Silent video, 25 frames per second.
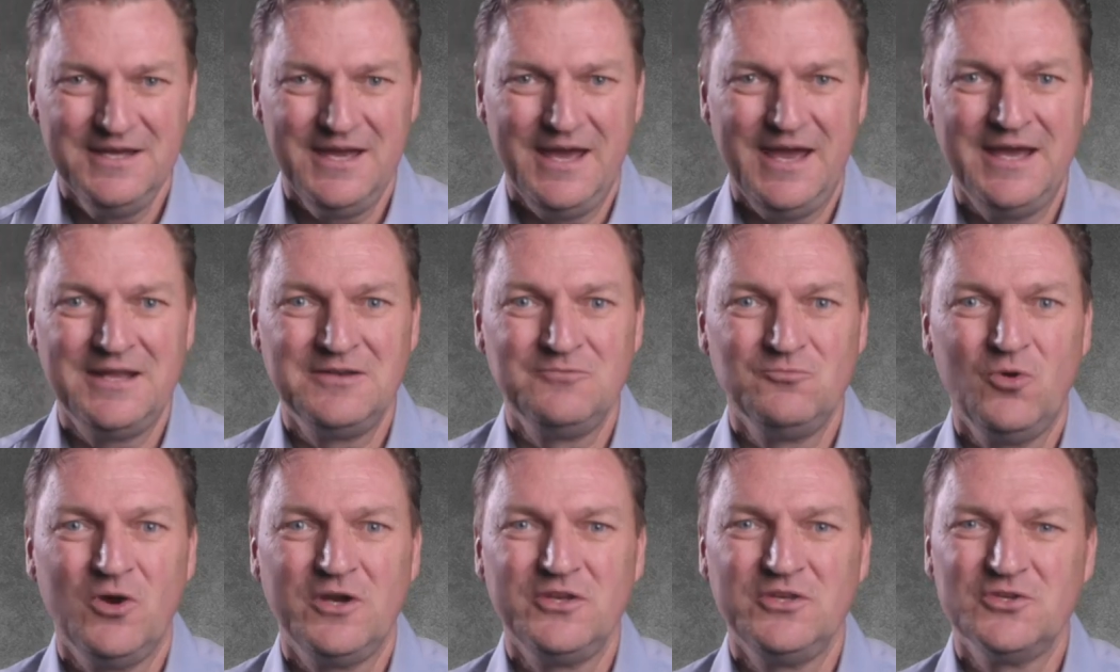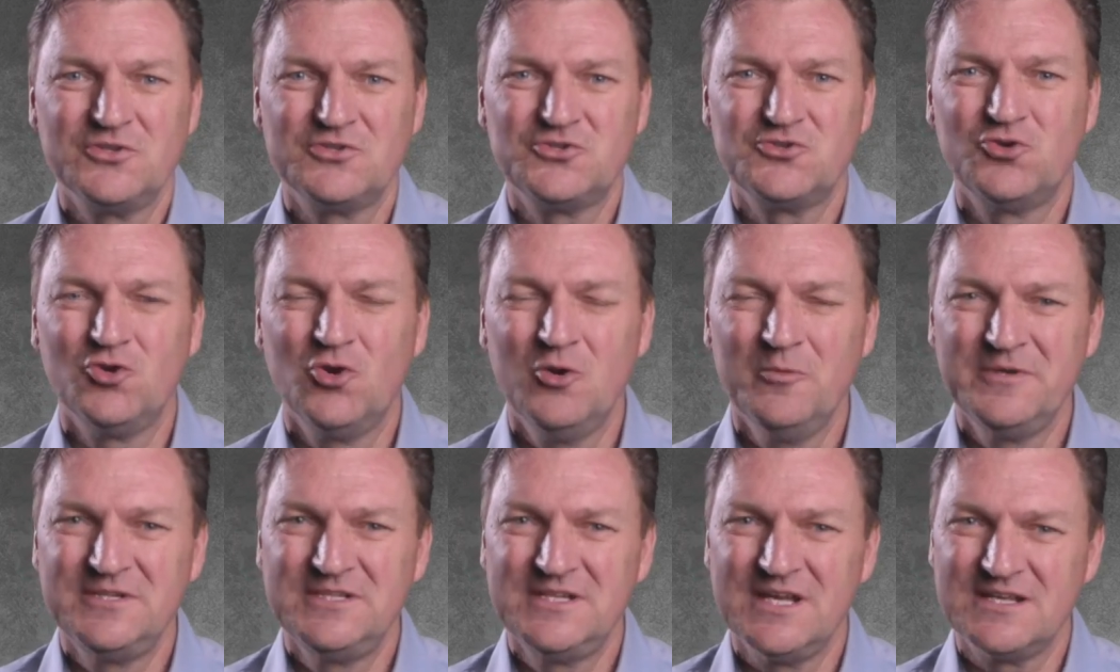And what your
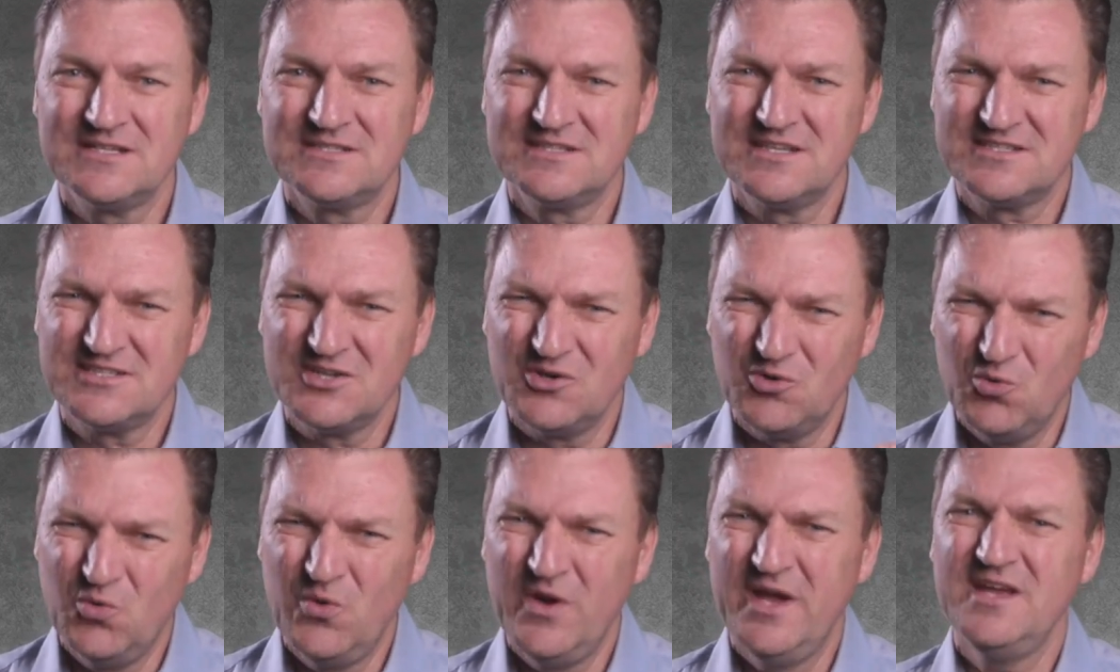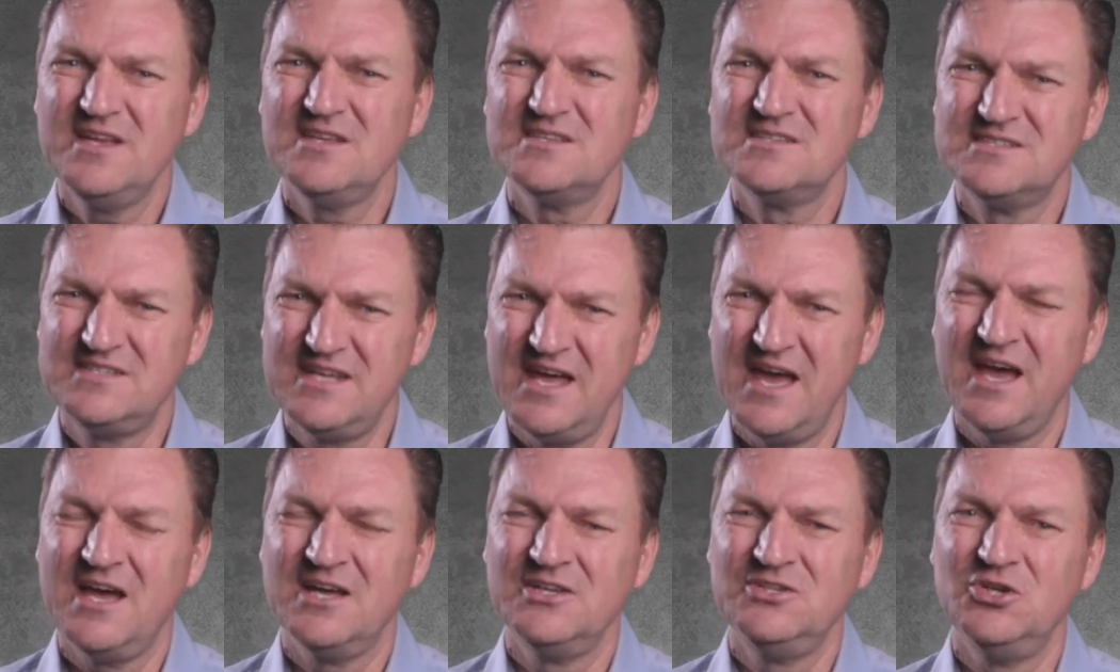trauma does is it wears
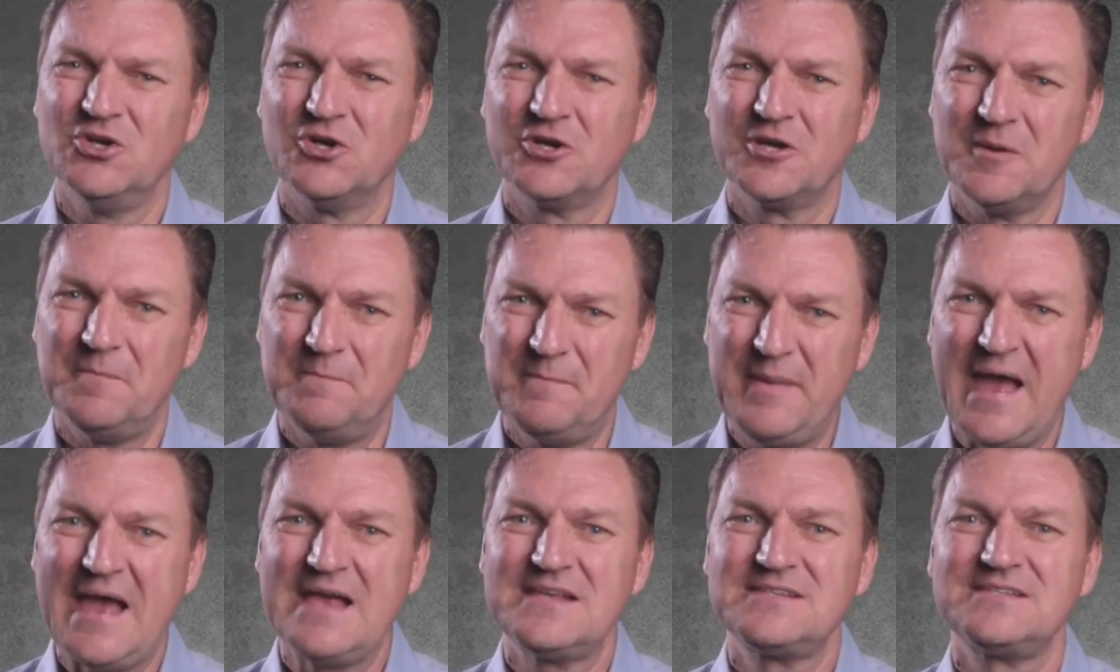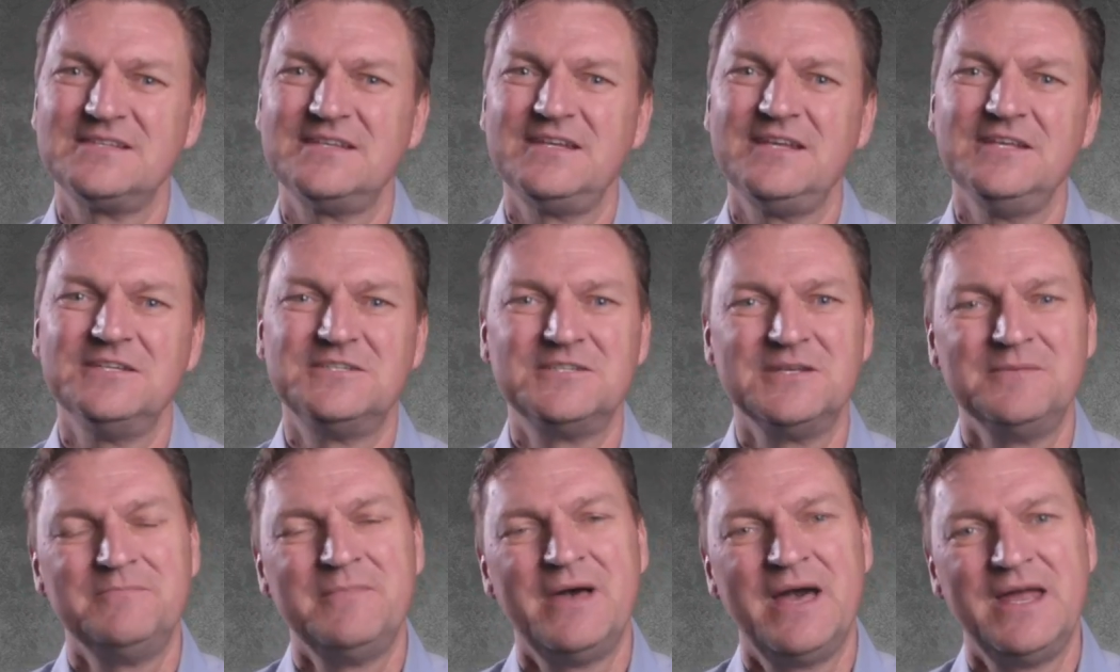down your capacity
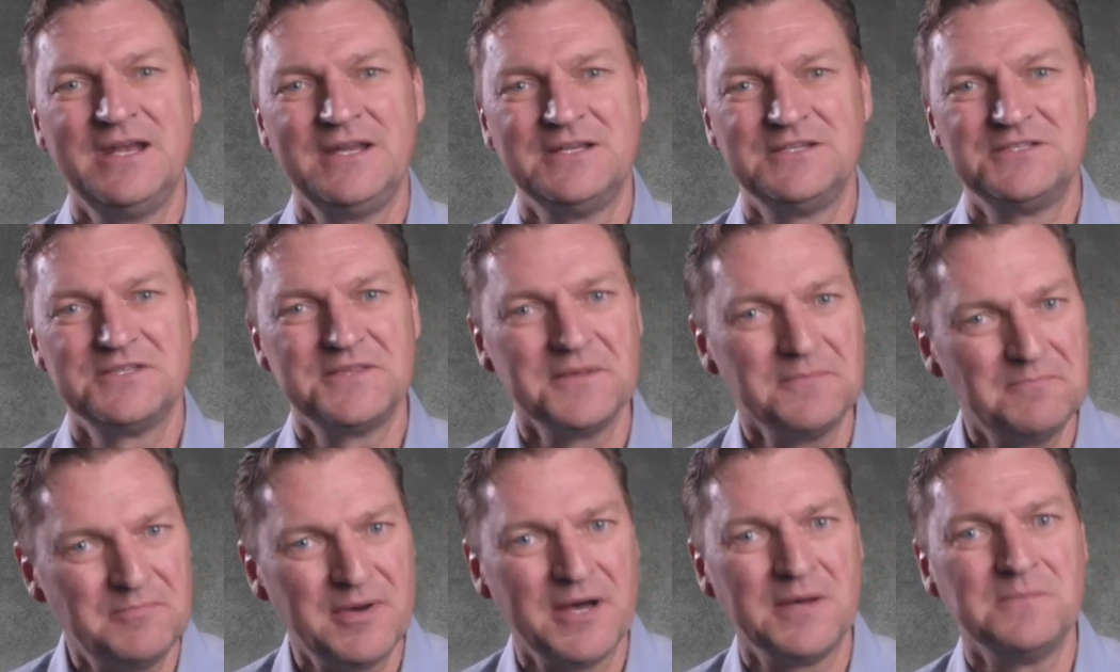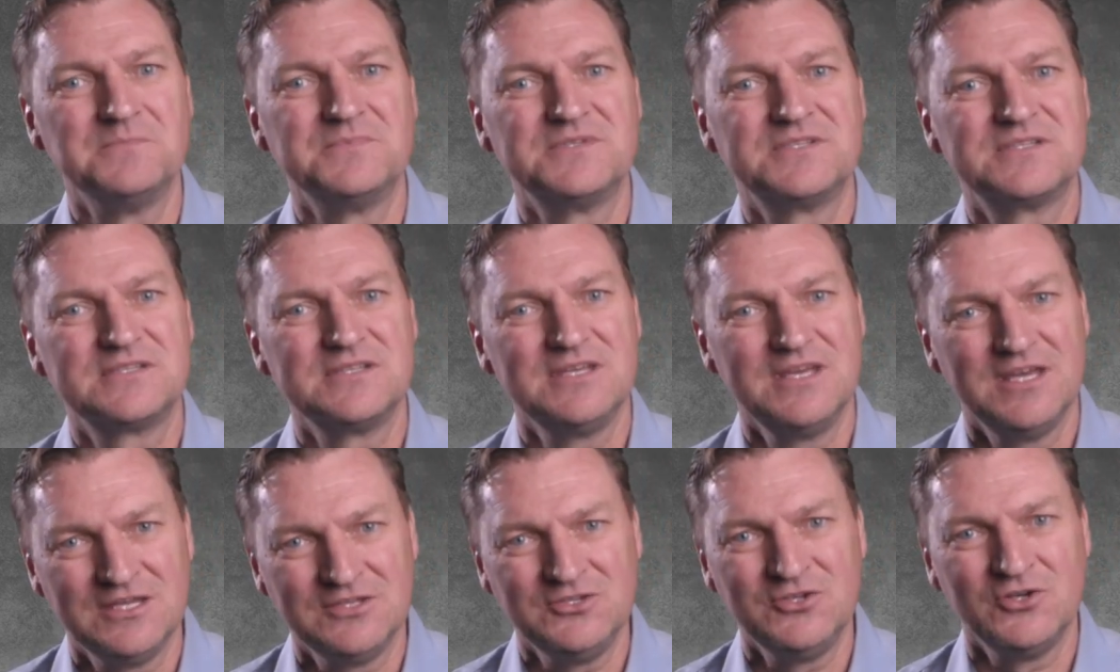to manage the bumps
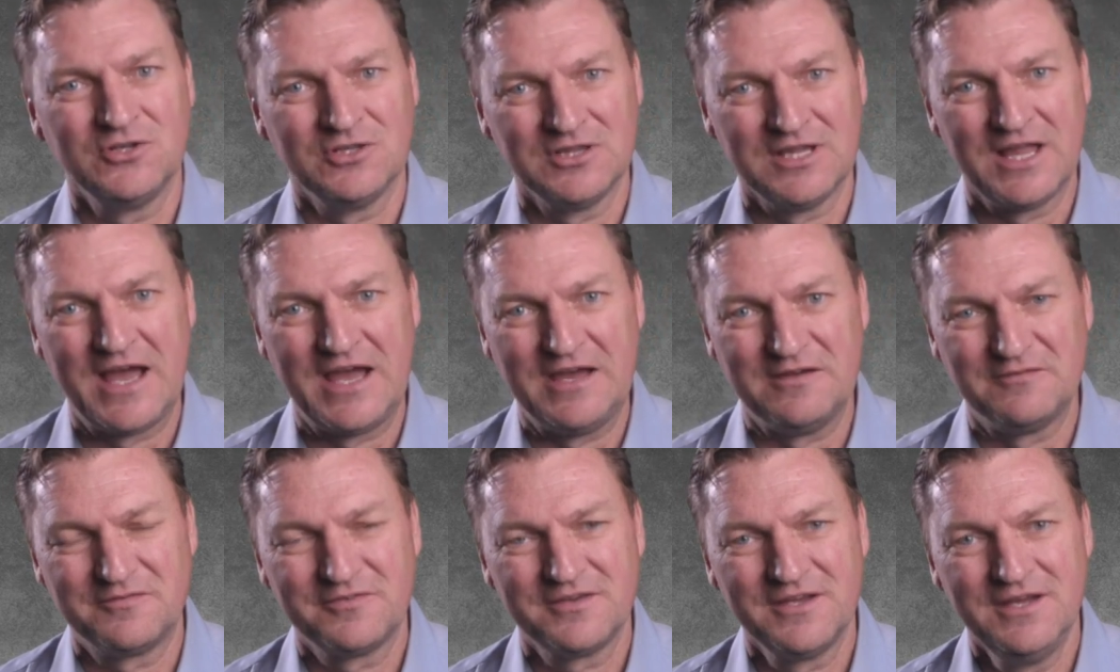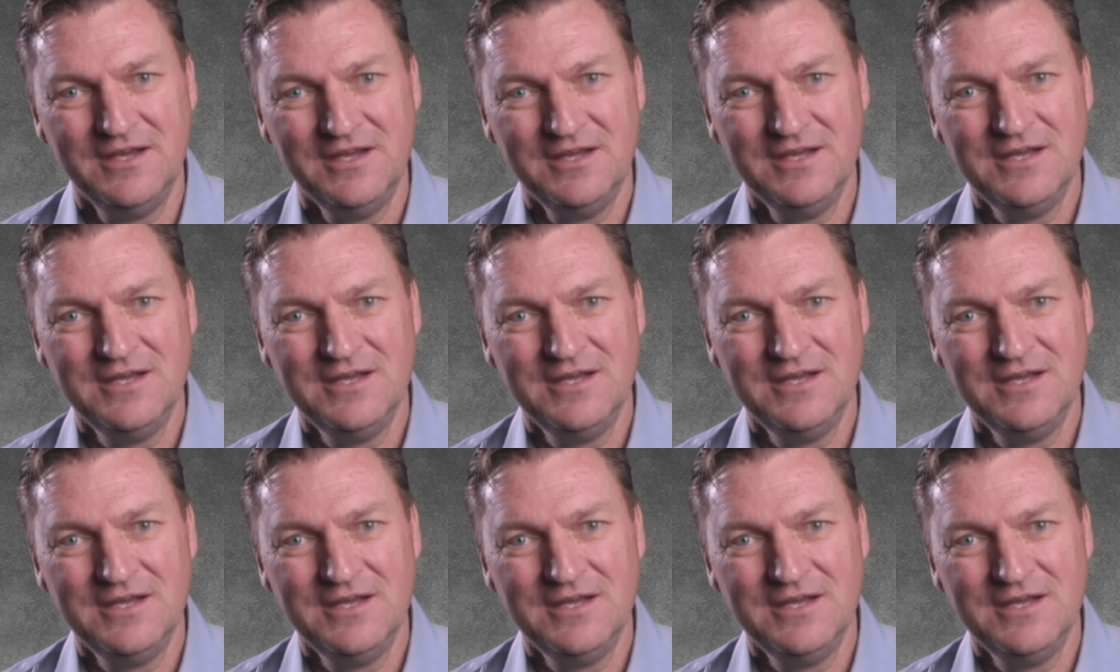in your life.